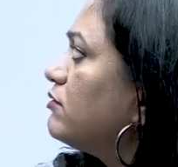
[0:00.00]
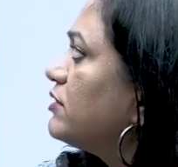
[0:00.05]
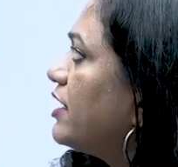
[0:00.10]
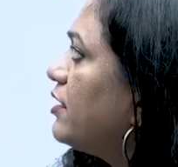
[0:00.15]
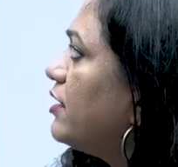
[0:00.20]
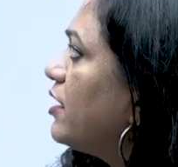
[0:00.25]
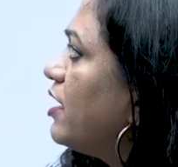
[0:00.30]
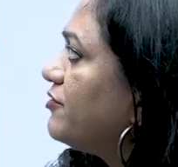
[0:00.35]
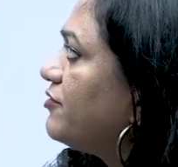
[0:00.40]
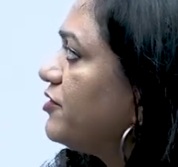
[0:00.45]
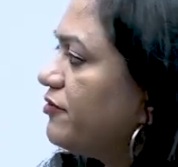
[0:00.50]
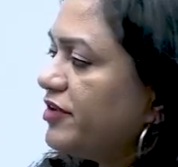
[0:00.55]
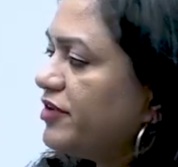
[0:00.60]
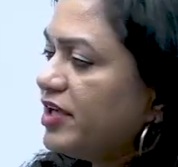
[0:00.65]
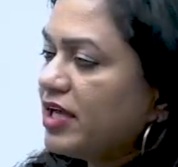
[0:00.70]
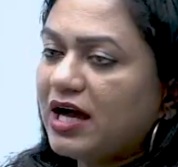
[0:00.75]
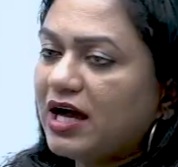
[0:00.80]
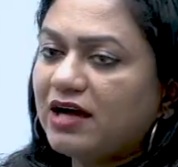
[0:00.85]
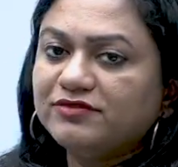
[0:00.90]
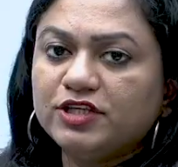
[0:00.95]
Then after we
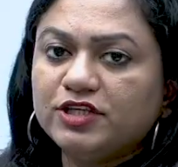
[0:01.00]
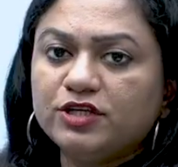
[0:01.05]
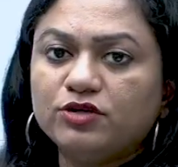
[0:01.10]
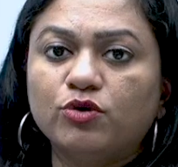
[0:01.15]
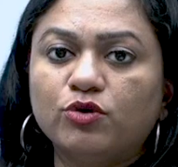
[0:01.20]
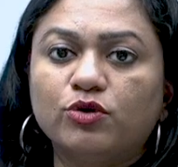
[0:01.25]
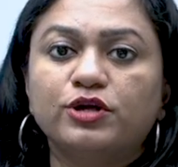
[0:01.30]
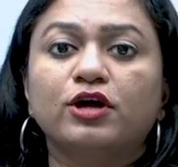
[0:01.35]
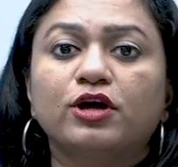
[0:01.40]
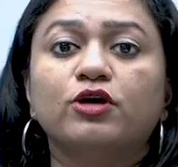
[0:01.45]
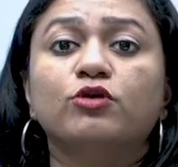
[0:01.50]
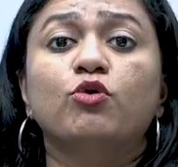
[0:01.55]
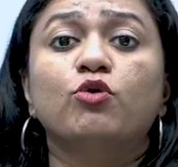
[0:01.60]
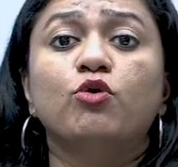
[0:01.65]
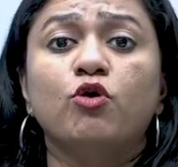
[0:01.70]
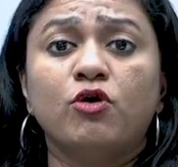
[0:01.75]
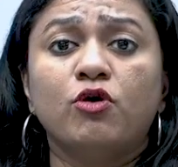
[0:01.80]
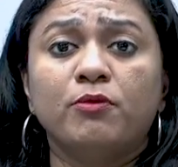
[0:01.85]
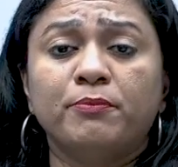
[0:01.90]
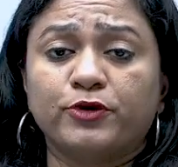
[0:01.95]
have the Gota Go
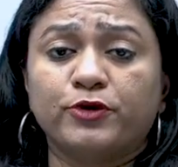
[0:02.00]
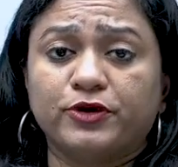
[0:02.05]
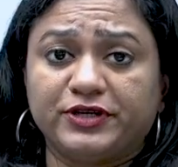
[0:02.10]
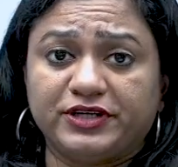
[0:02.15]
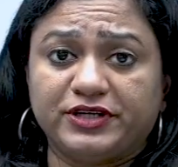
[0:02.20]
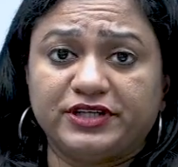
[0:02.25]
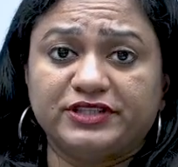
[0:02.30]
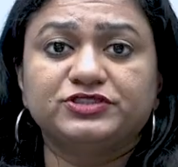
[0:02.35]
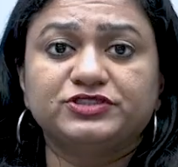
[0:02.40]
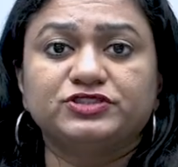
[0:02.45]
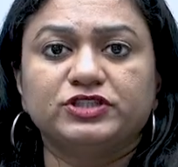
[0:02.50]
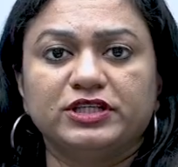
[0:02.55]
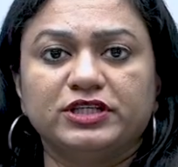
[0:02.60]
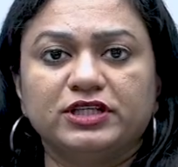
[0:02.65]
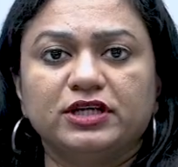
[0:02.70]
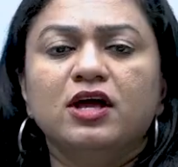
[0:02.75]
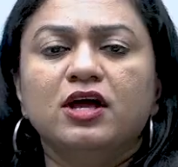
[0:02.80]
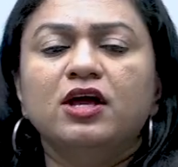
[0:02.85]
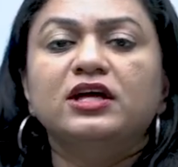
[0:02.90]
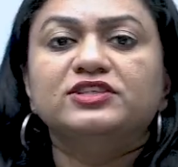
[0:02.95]
Home protest
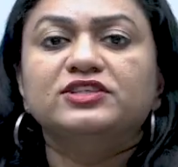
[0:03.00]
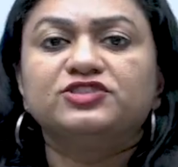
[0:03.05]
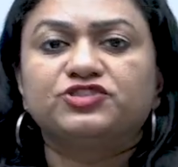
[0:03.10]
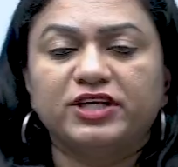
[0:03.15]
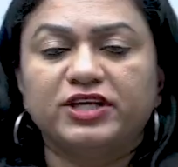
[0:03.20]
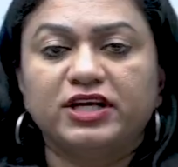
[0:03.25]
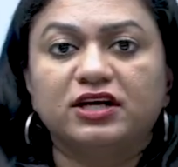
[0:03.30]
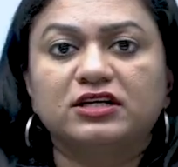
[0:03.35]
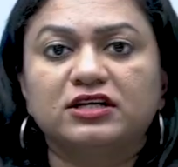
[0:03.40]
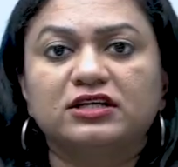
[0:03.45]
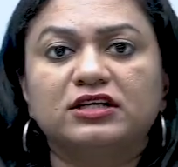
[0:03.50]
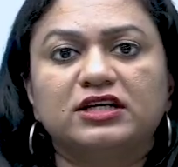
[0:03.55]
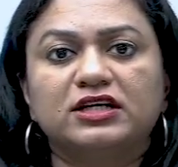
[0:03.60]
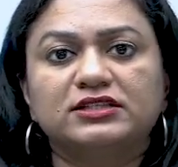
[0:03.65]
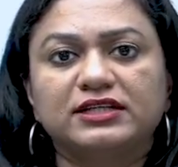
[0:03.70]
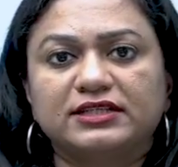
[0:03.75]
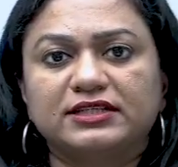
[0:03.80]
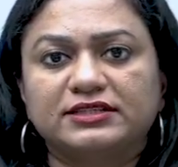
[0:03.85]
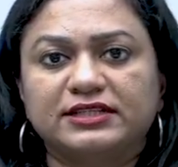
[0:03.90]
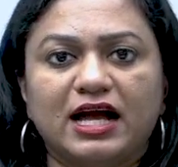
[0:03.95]
in Sri Lanka
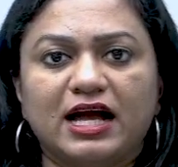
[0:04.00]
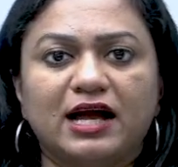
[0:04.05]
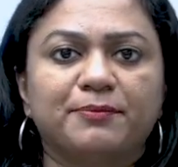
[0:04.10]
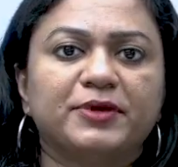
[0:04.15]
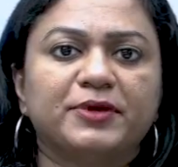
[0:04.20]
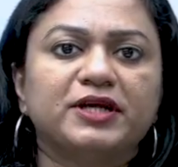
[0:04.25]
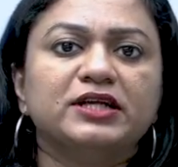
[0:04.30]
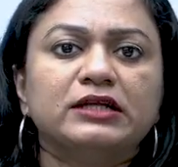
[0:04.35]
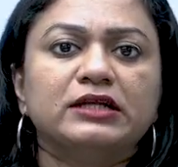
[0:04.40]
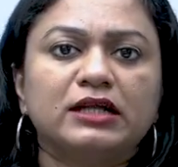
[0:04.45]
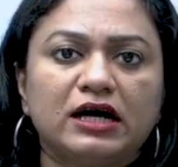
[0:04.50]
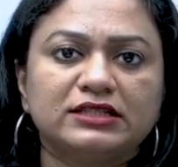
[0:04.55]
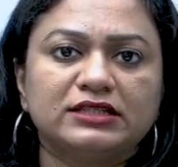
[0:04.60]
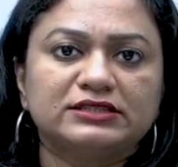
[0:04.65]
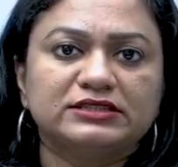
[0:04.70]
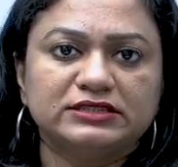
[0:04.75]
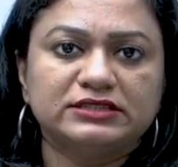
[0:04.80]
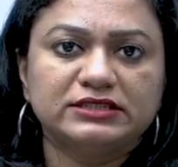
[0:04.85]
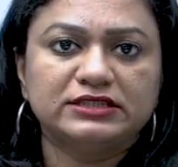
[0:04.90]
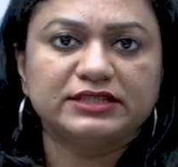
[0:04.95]
that happened
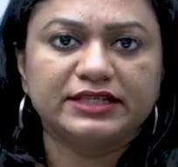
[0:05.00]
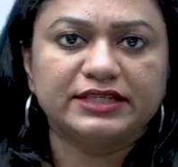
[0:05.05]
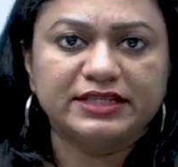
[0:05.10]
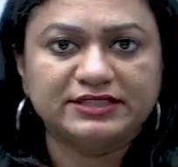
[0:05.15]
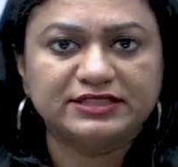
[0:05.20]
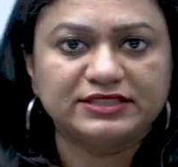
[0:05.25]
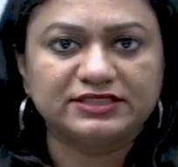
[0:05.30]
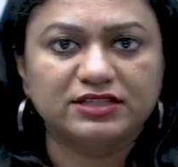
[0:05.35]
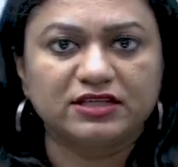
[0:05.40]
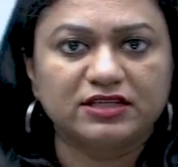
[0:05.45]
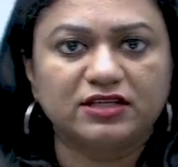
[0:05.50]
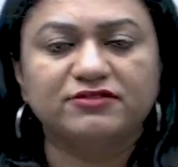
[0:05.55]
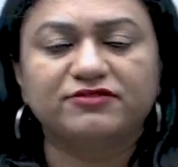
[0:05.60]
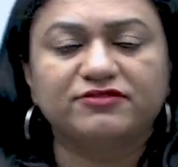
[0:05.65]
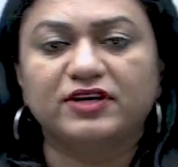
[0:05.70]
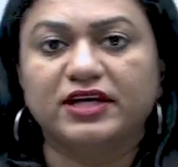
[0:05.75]
last year itself.